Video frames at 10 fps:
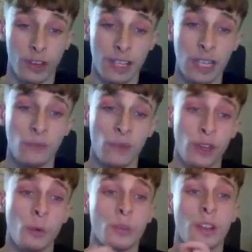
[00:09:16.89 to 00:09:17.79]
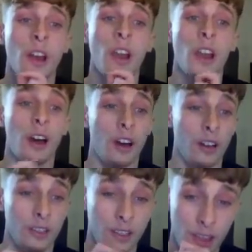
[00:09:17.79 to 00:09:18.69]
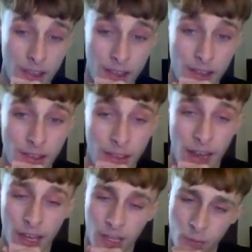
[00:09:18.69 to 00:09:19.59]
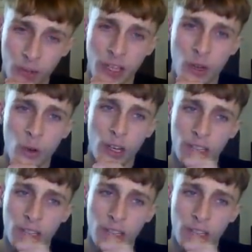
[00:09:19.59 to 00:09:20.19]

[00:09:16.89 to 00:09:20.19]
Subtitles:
this video was class. And it's really cool,